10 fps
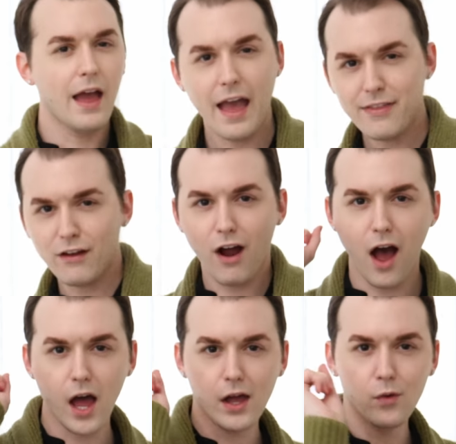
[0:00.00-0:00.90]
Hey there,
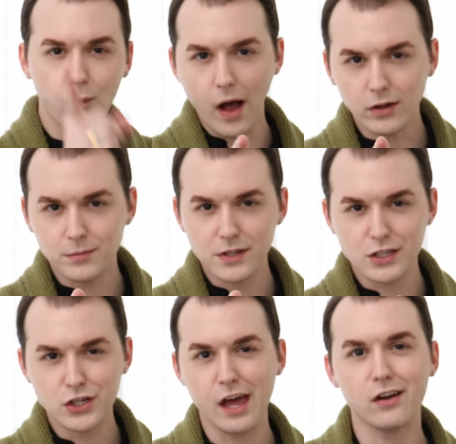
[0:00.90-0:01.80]
hi, welcome to
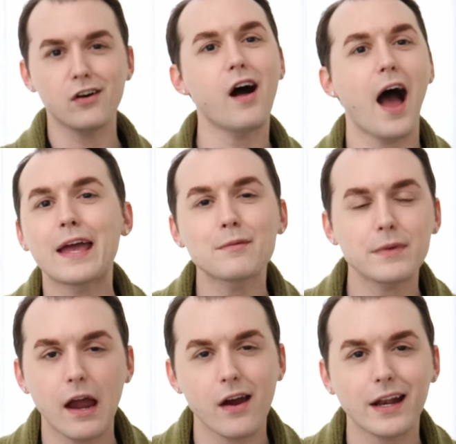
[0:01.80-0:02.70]
the channel. I am
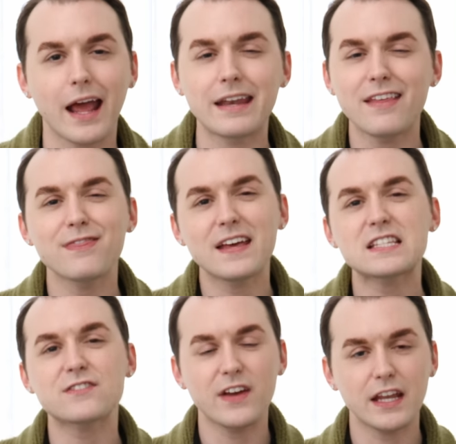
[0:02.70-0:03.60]
Garrett, and in
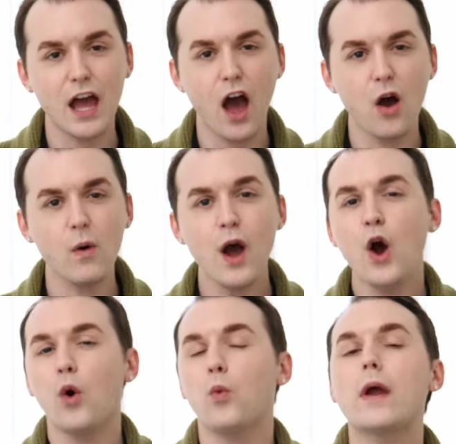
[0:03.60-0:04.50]
this video,
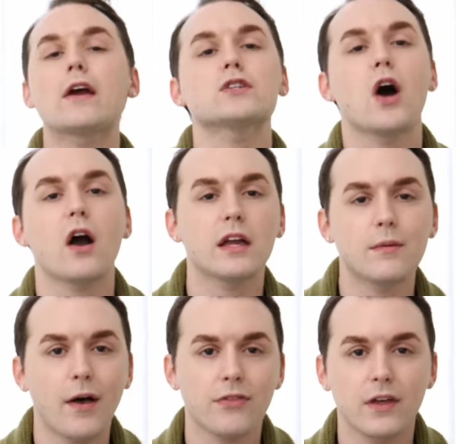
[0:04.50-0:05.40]
we're talking
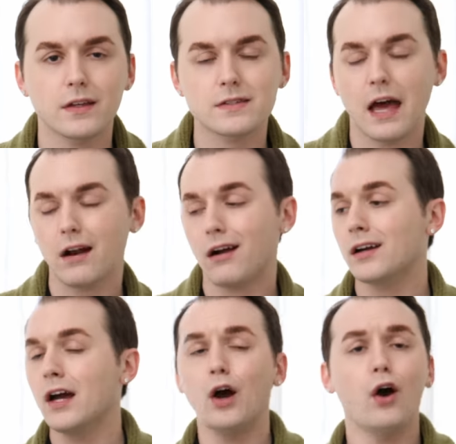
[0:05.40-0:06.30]
about things that
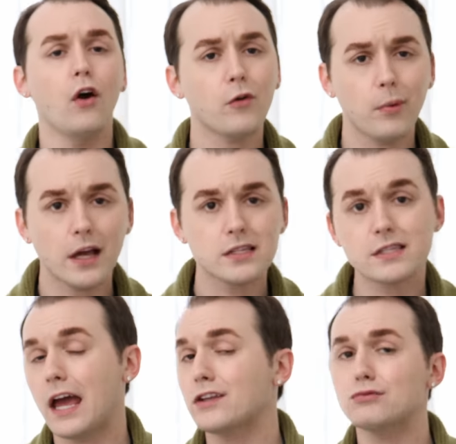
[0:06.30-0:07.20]
are
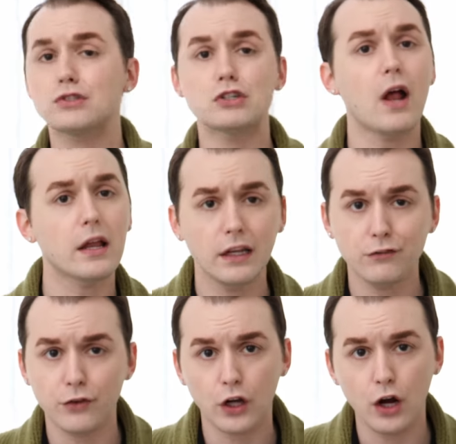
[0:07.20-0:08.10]
overpriced and you do not
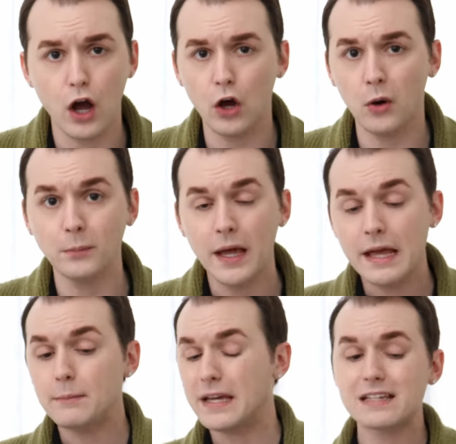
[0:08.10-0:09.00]
need for your home
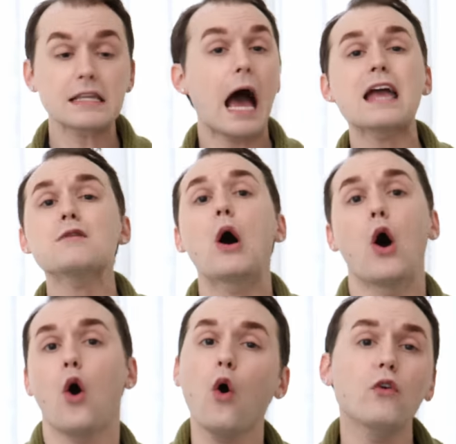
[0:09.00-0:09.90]
because I am
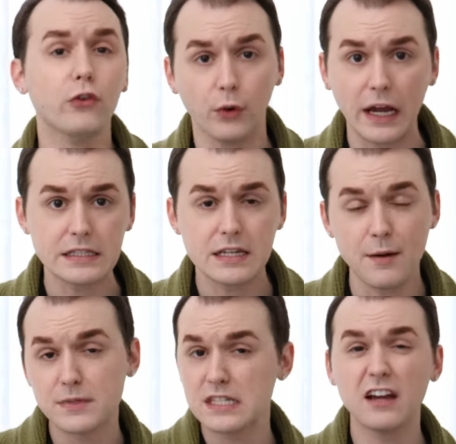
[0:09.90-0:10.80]
over it,
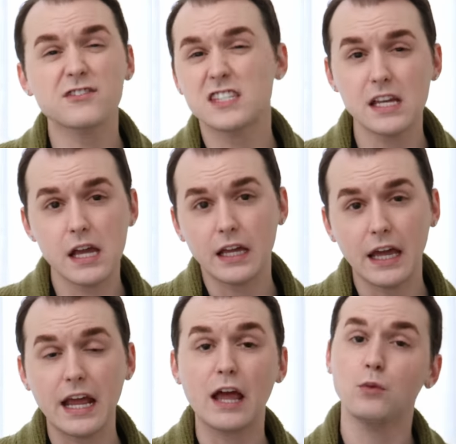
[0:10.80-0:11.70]
I'm sick of seeing
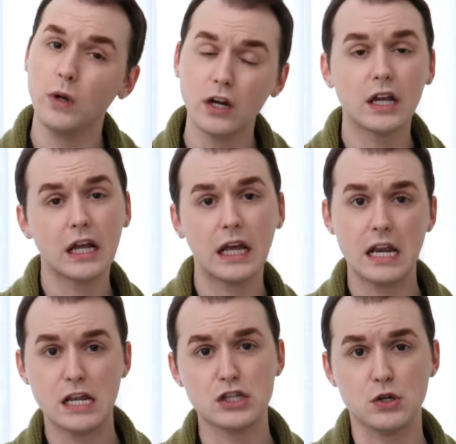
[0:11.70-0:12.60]
it, and we're gonna
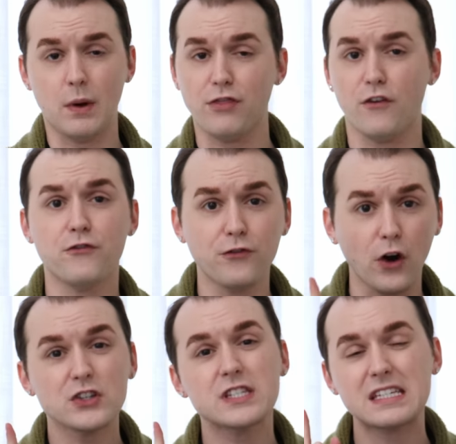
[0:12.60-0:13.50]
get into it. The
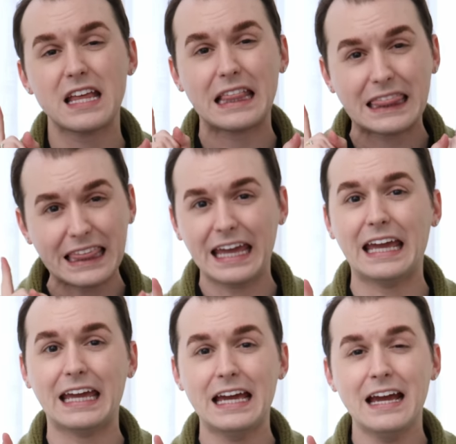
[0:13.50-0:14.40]
first
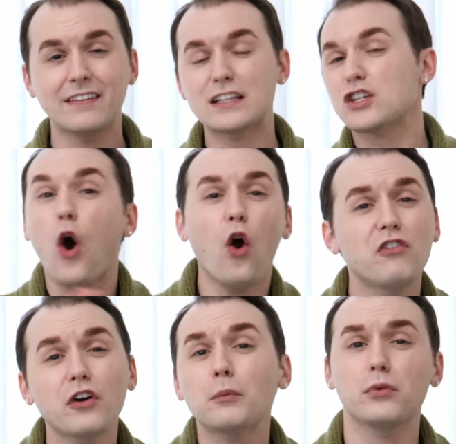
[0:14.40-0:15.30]
thing that's
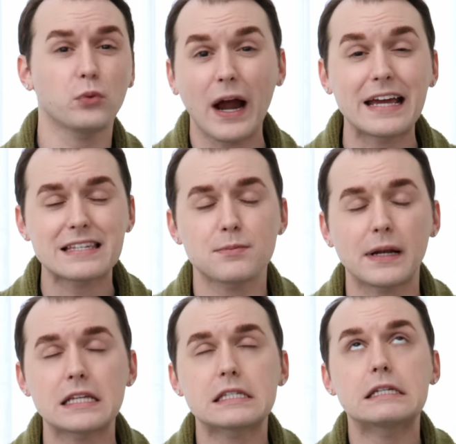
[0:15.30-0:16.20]
overpriced,
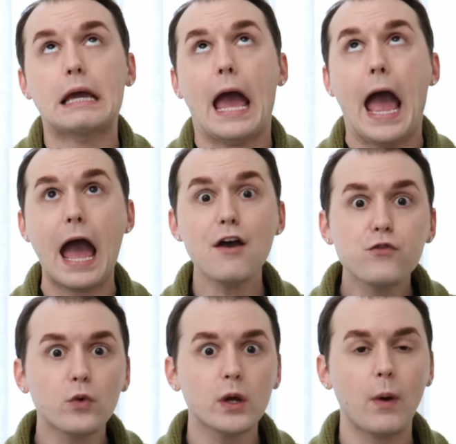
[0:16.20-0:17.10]
but I see
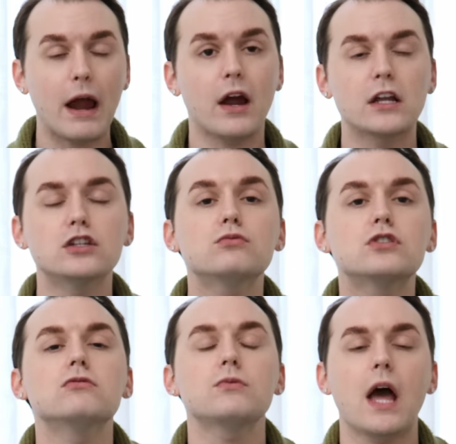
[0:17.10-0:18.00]
everywhere and you
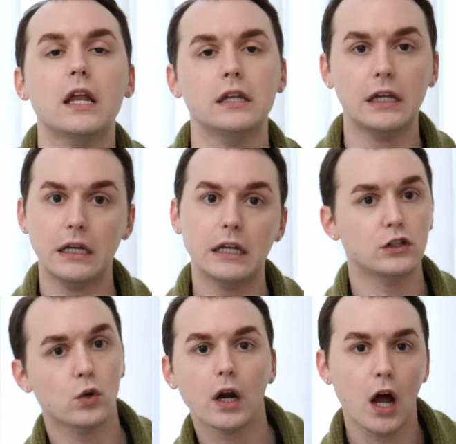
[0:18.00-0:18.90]
do not need
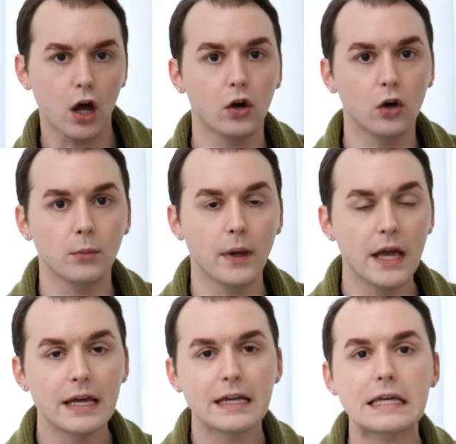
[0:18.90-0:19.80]
in your home
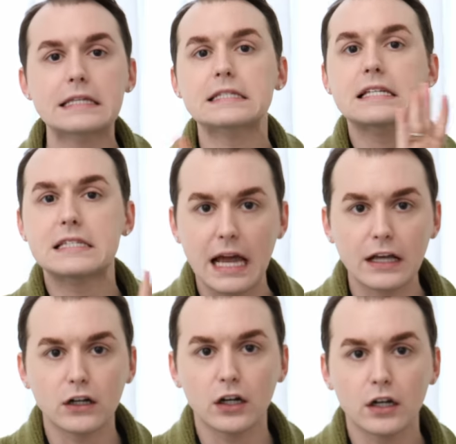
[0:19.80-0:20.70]
is
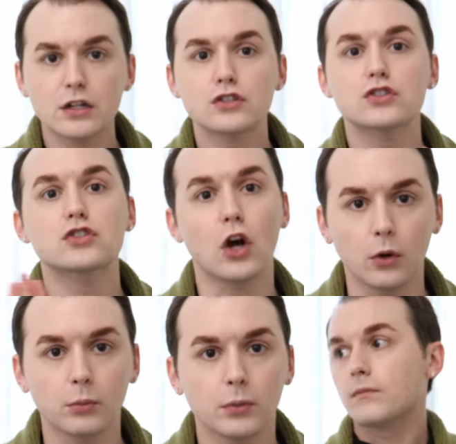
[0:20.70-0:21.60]
designer
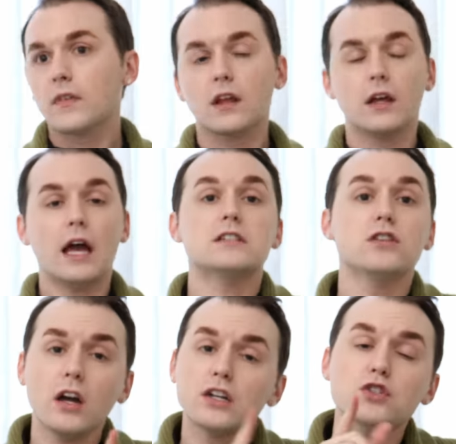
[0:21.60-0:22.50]
soap. As
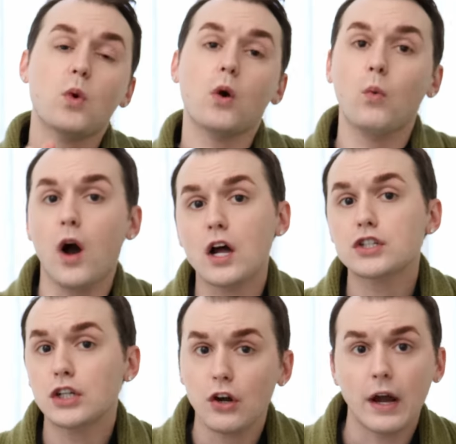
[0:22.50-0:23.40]
long as you are
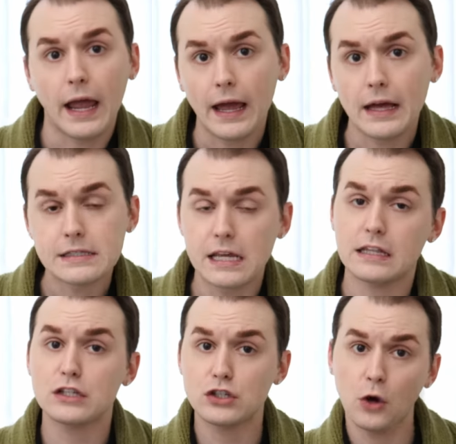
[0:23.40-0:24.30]
washing your hands
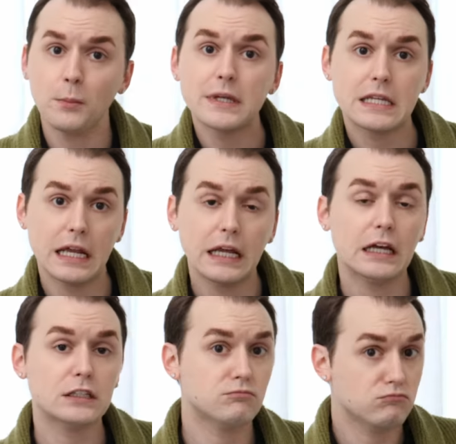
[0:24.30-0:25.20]
and the soap is getting
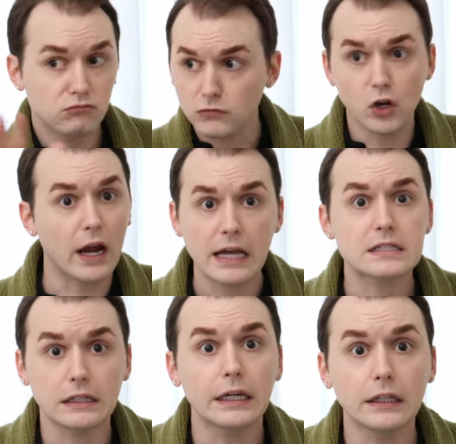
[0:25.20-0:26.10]
a your
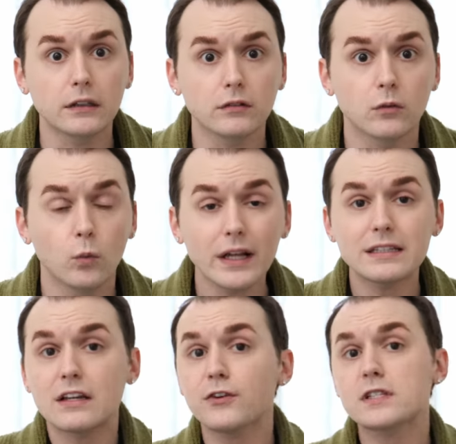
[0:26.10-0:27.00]
hand's clean,
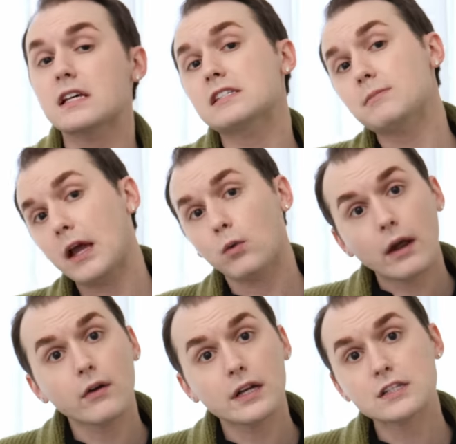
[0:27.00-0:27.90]
what difference does it make
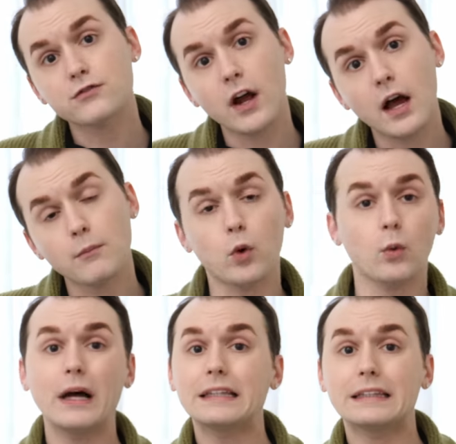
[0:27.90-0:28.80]
where it is from or
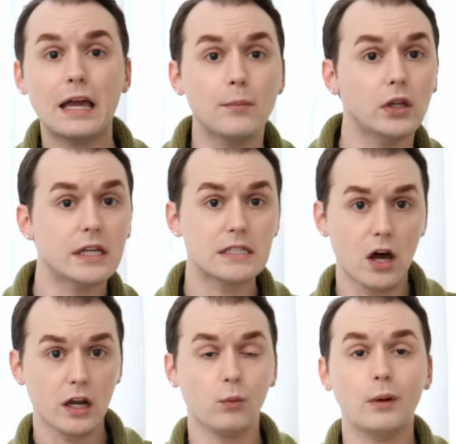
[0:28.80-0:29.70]
what label is
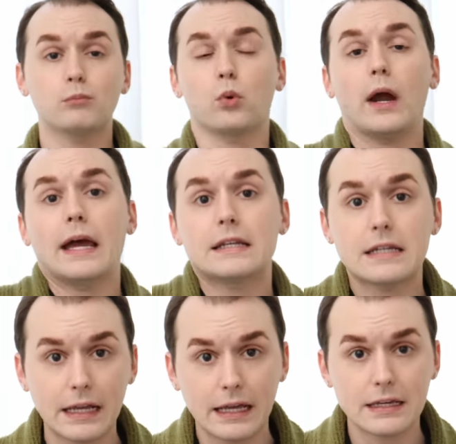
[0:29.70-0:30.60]
on it, what brand
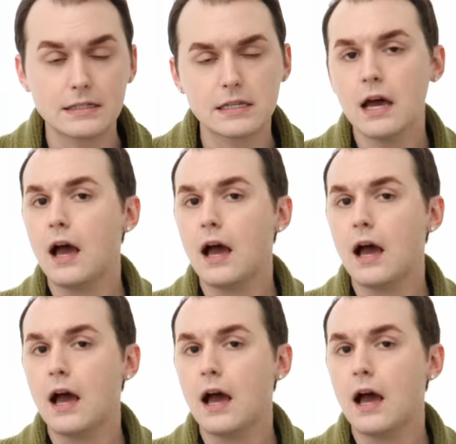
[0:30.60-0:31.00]
it is?